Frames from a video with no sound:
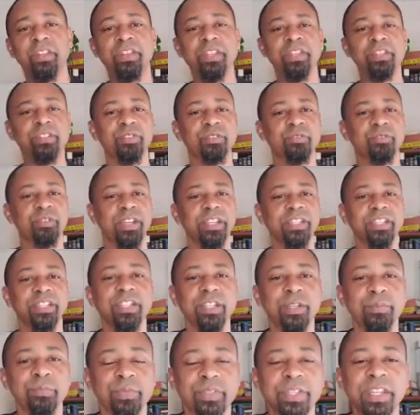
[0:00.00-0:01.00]
These are great
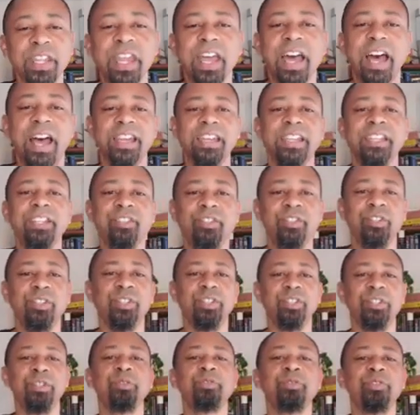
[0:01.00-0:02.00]
tips. I need you
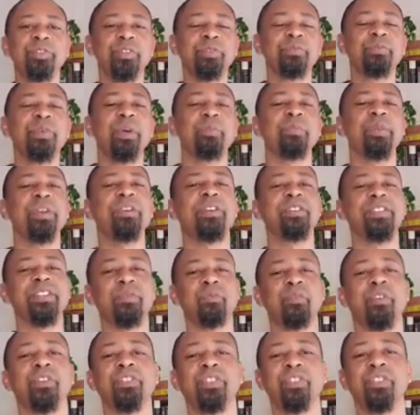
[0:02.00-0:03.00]
to use them because I
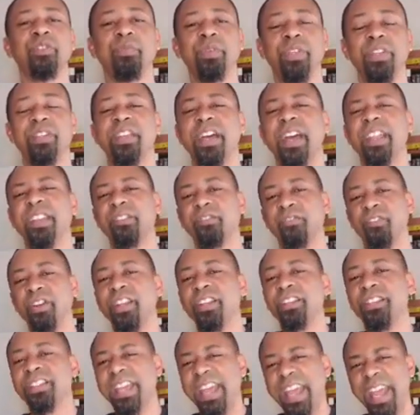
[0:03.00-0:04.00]
want you to be that
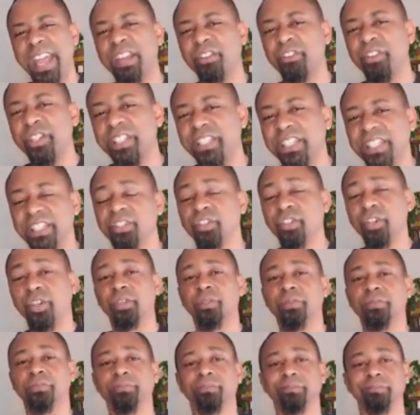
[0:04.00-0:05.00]
great angry teacher.